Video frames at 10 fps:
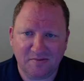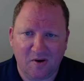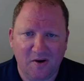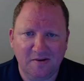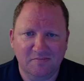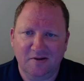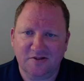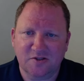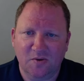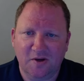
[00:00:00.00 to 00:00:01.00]
All right,
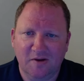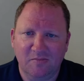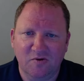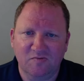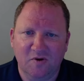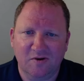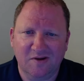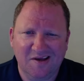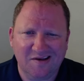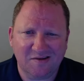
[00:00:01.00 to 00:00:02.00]
let's go ahead and move on.
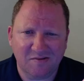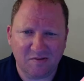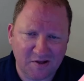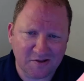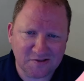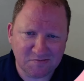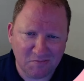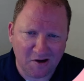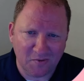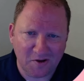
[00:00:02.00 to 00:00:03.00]
And PS,
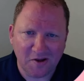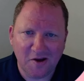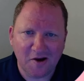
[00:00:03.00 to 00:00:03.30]
by the way,